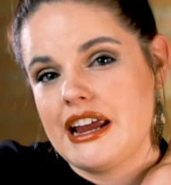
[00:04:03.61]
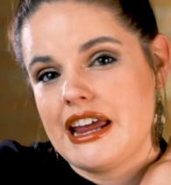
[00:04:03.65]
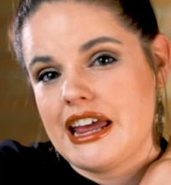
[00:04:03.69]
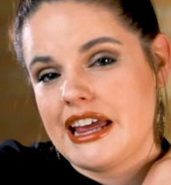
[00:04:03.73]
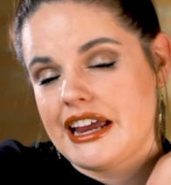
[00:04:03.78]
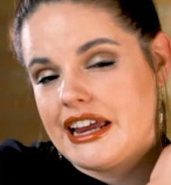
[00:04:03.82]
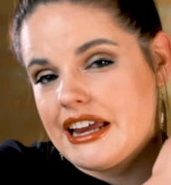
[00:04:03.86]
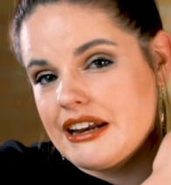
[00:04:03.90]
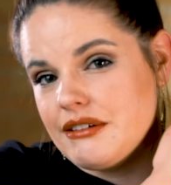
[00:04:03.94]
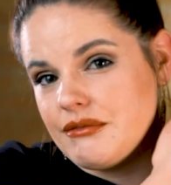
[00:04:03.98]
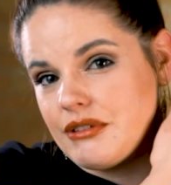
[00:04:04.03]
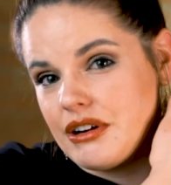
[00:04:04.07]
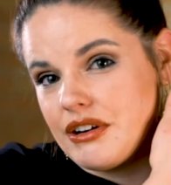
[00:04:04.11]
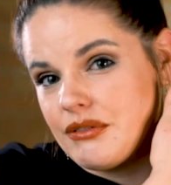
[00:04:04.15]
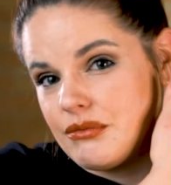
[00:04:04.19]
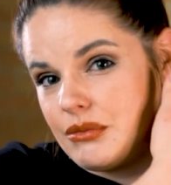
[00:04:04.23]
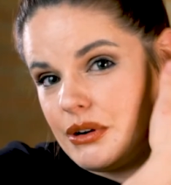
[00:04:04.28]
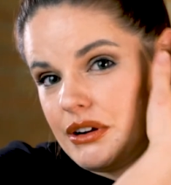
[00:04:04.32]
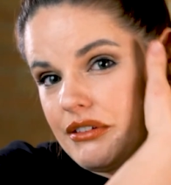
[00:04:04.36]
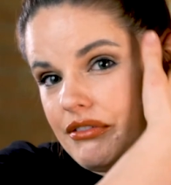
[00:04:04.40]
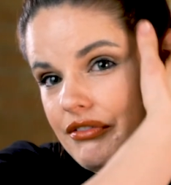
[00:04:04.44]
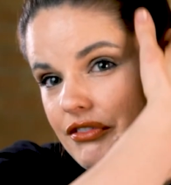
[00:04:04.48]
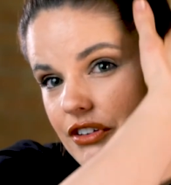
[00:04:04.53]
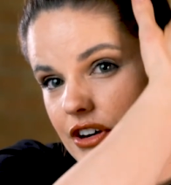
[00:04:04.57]
it can
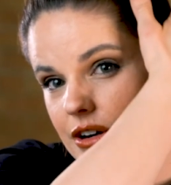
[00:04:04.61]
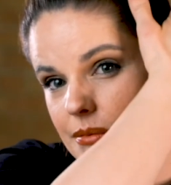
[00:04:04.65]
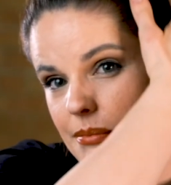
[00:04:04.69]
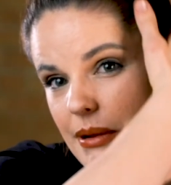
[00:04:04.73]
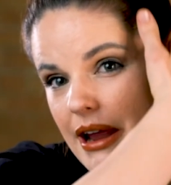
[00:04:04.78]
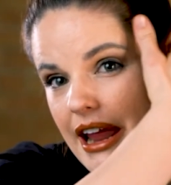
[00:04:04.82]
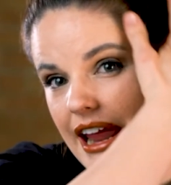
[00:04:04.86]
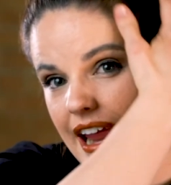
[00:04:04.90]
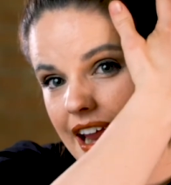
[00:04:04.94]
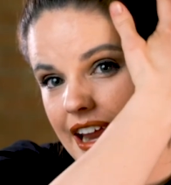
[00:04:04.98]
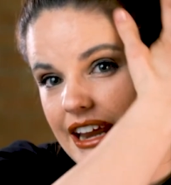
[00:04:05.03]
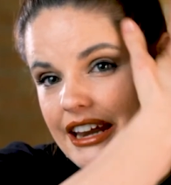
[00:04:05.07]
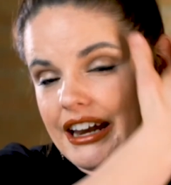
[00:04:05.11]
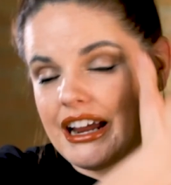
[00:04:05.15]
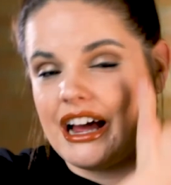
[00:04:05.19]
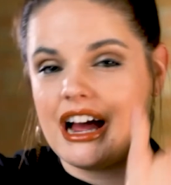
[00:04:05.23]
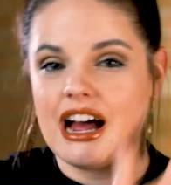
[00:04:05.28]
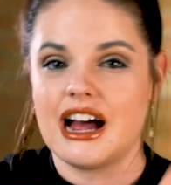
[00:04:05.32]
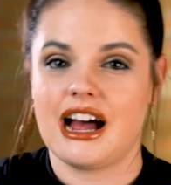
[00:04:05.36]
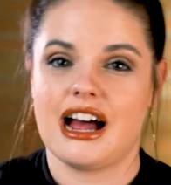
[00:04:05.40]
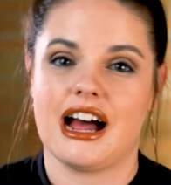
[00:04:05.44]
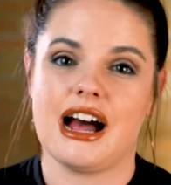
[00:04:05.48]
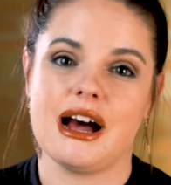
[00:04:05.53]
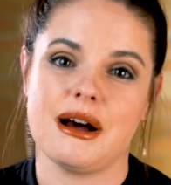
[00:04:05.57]
refer pain
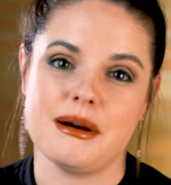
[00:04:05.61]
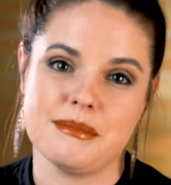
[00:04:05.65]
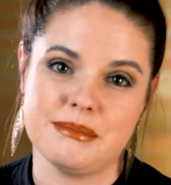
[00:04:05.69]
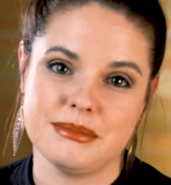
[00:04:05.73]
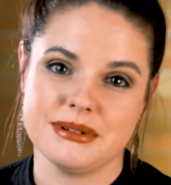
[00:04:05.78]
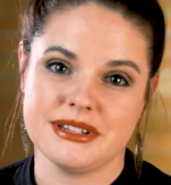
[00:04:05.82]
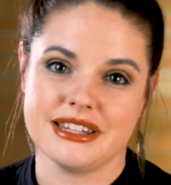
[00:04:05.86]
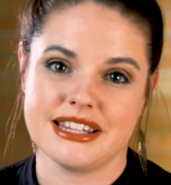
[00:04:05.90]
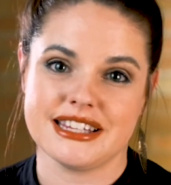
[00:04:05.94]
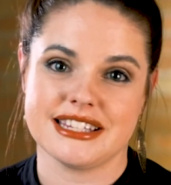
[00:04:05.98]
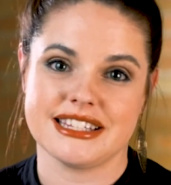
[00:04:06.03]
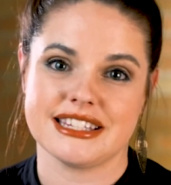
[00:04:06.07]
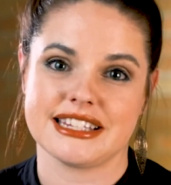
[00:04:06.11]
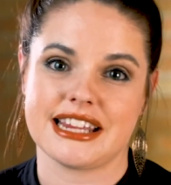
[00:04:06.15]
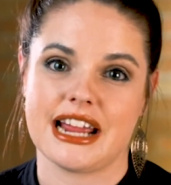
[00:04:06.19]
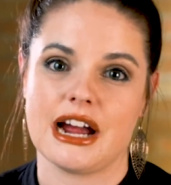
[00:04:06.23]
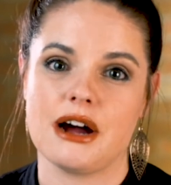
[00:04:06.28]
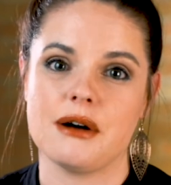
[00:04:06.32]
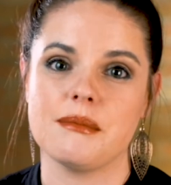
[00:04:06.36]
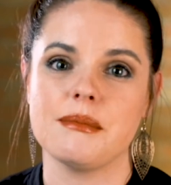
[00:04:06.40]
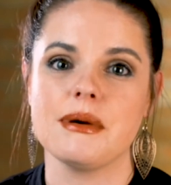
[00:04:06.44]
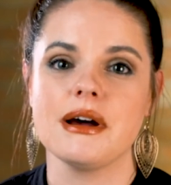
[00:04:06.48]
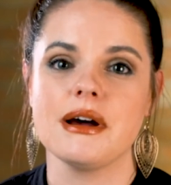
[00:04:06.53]
up the scalp.